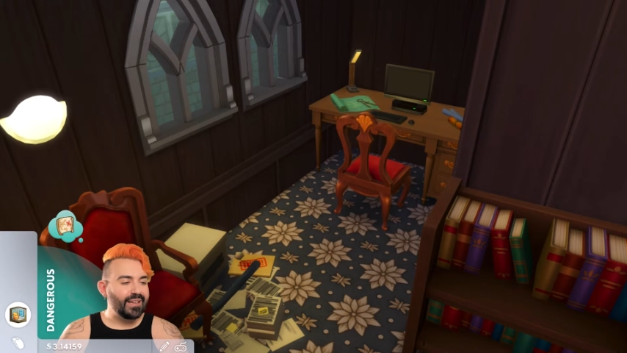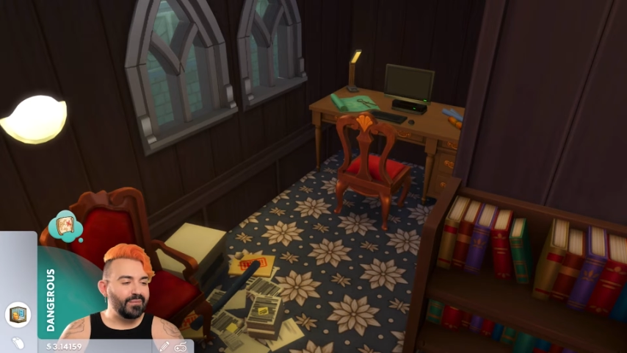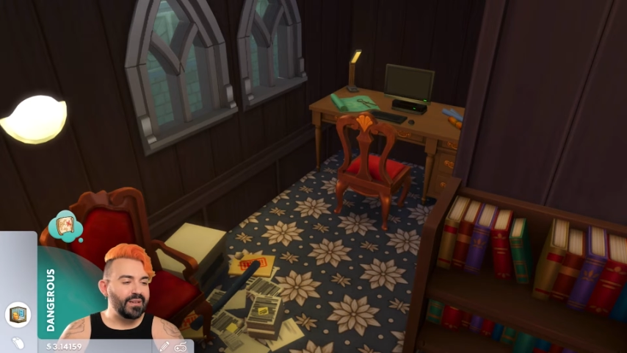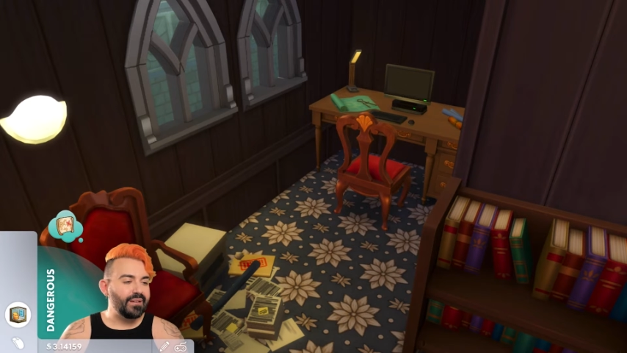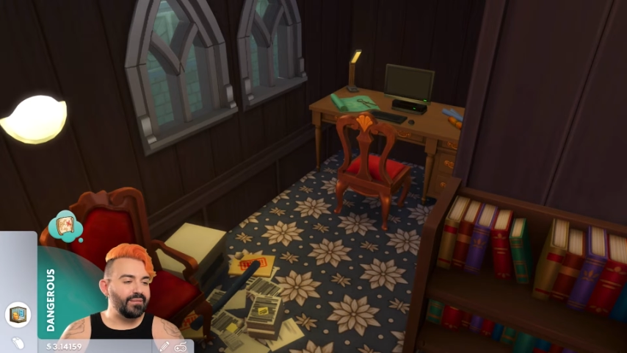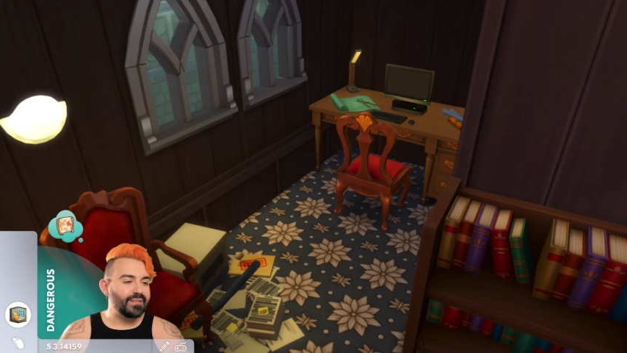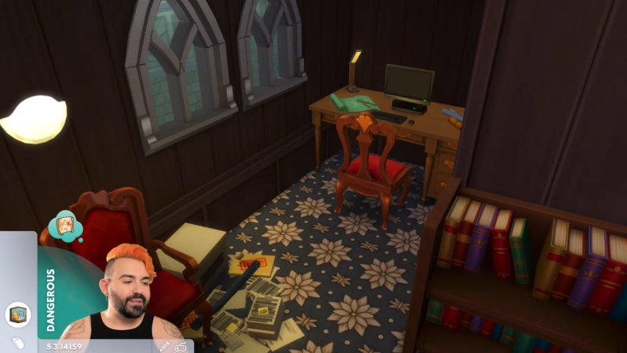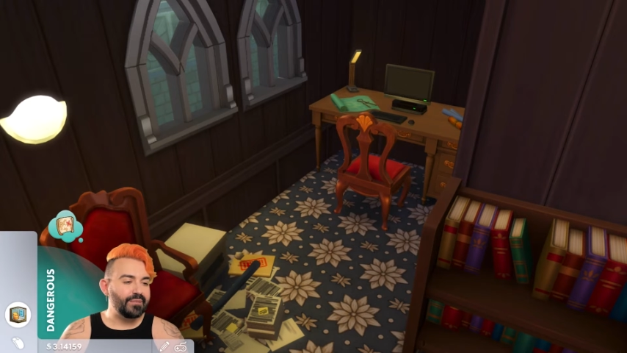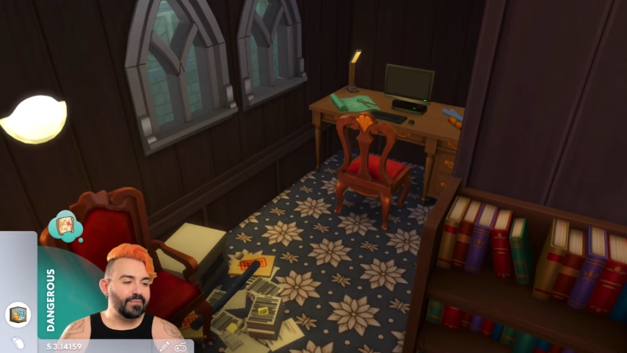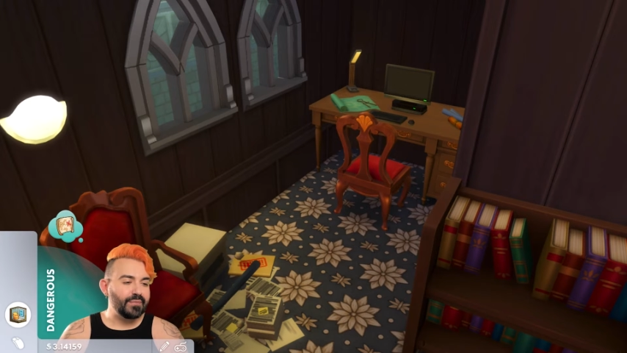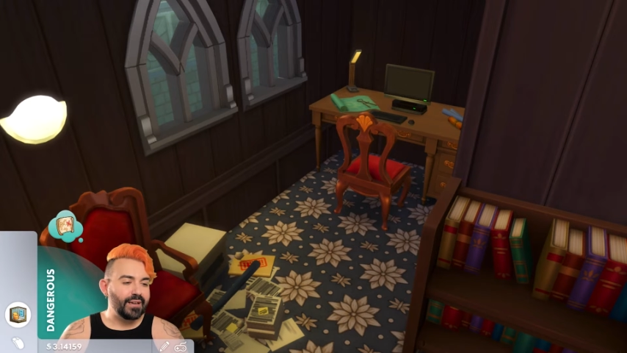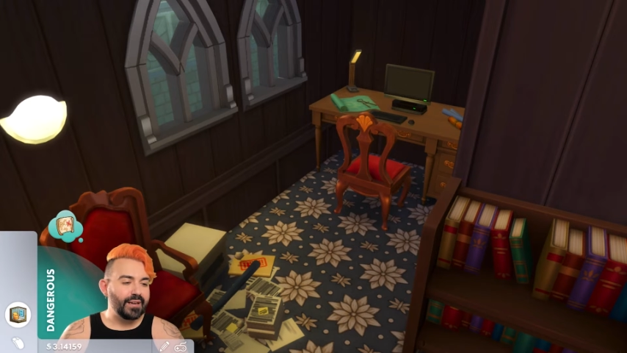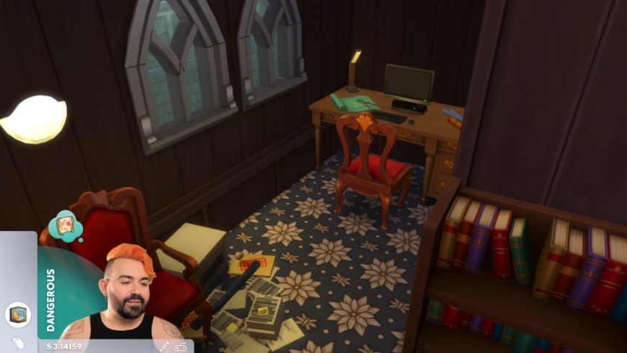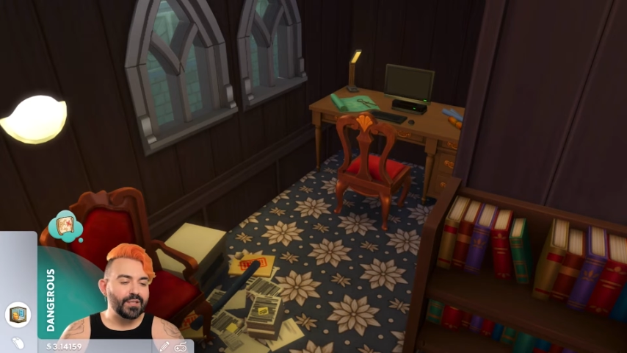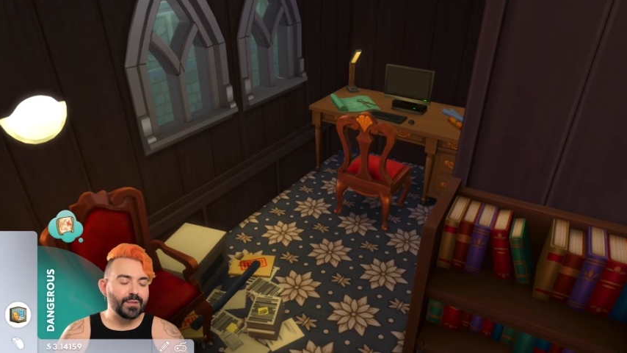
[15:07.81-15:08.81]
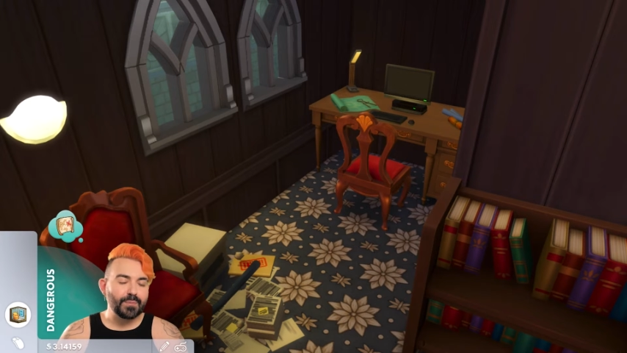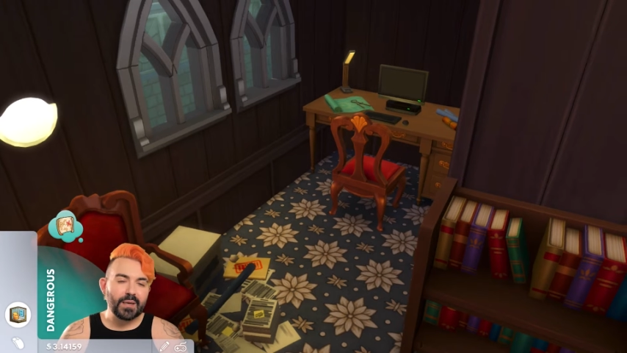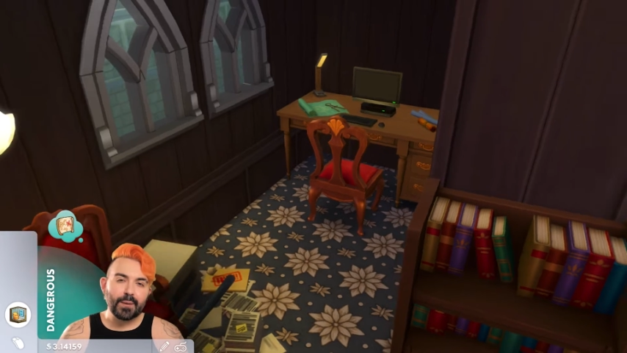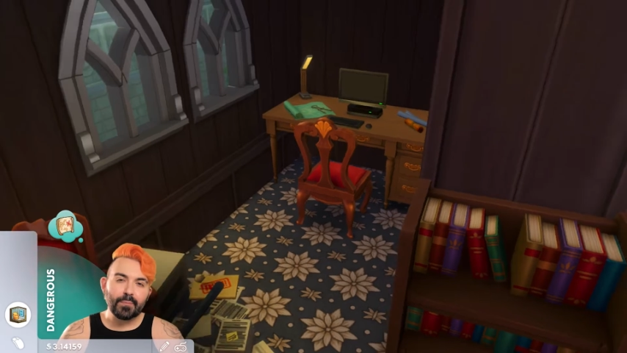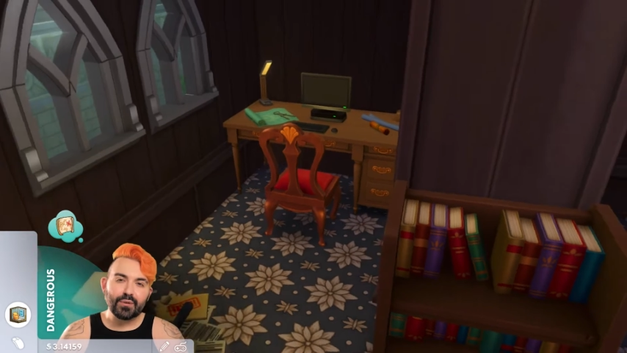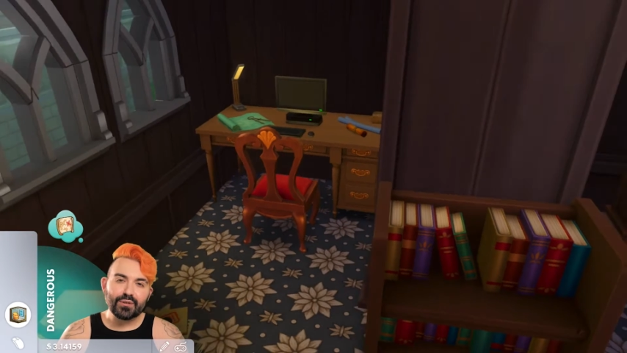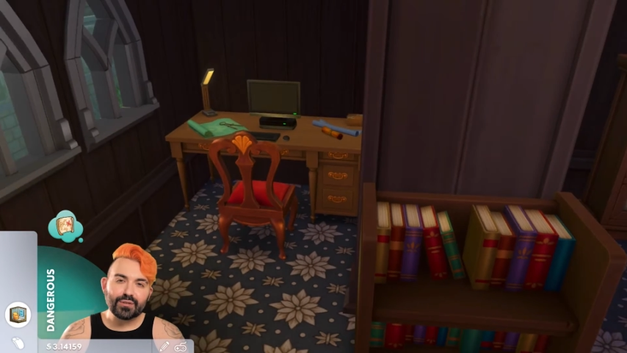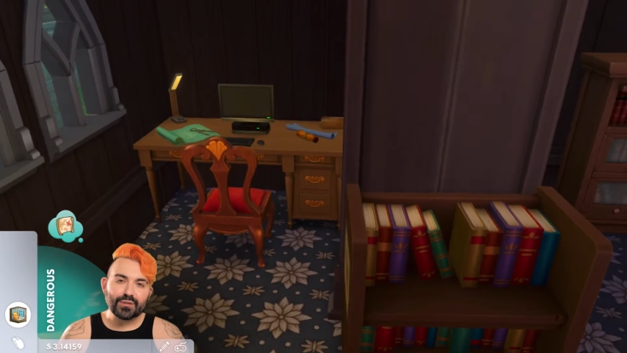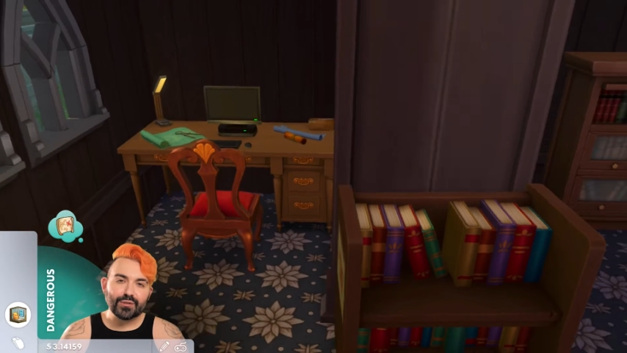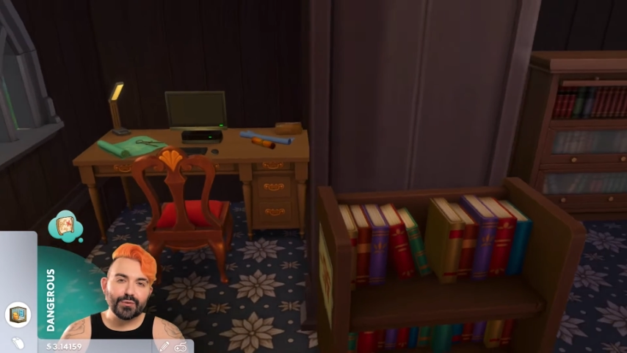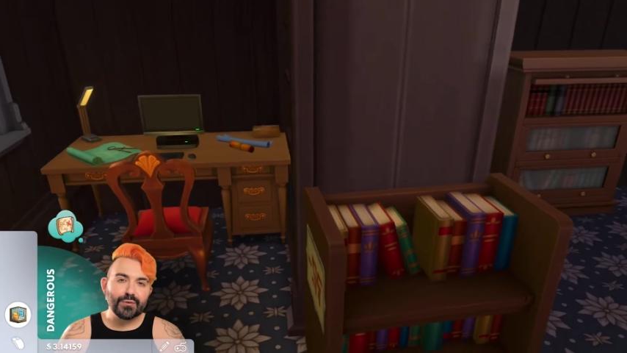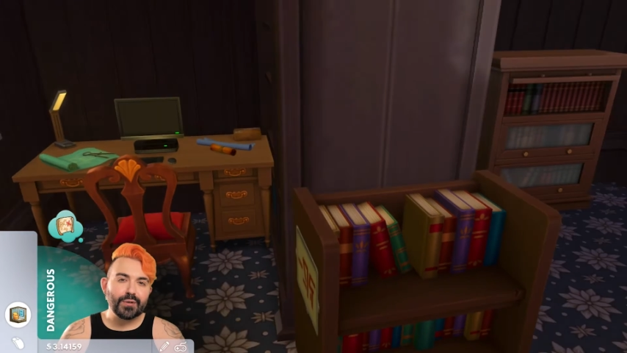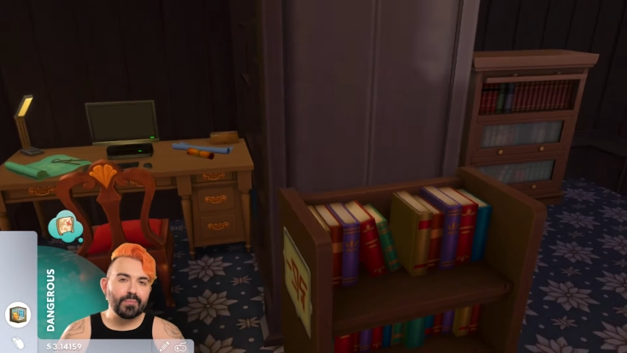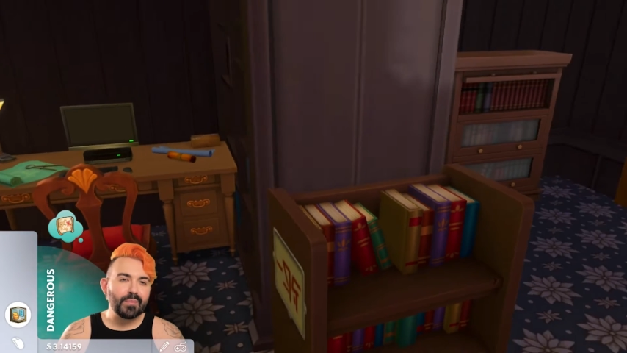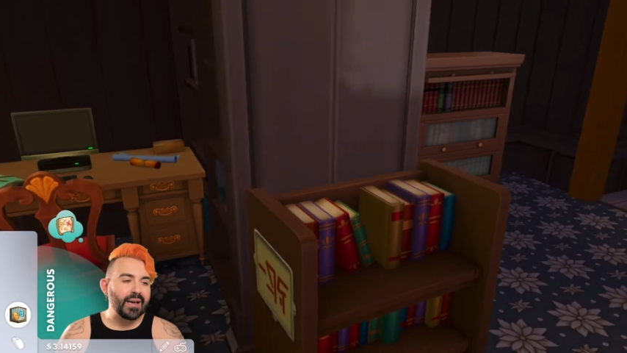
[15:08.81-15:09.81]
And we have some kind of just paper
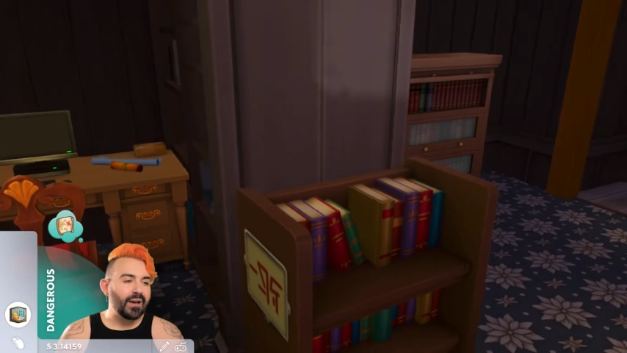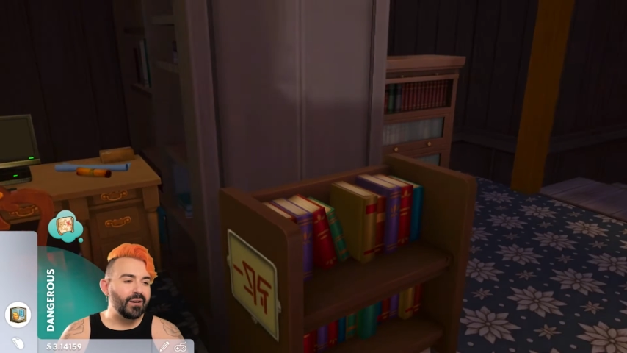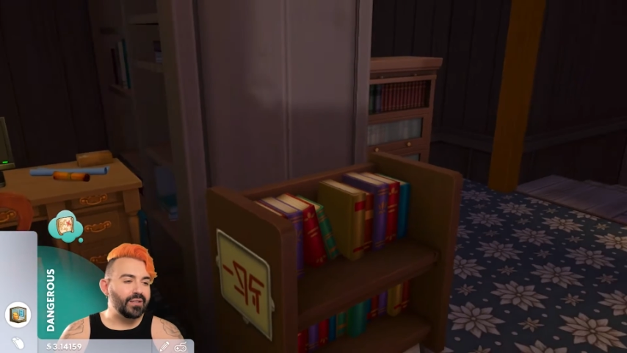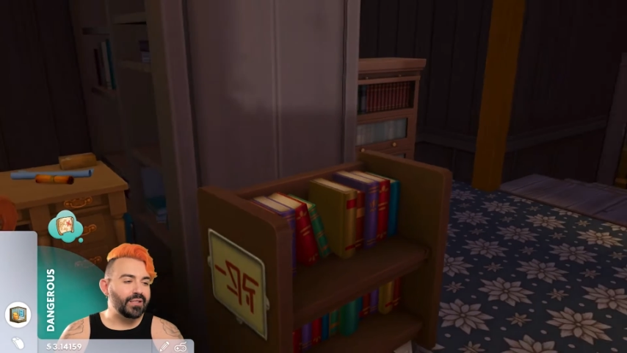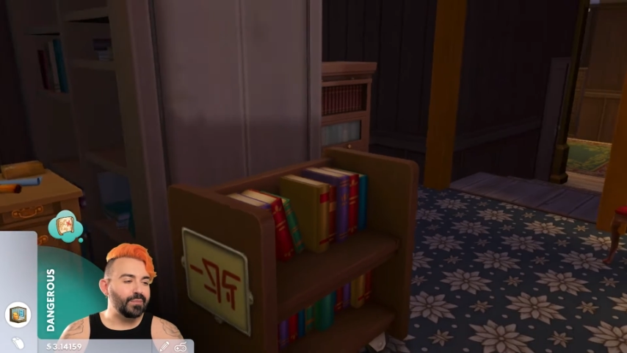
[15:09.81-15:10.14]
strewn about,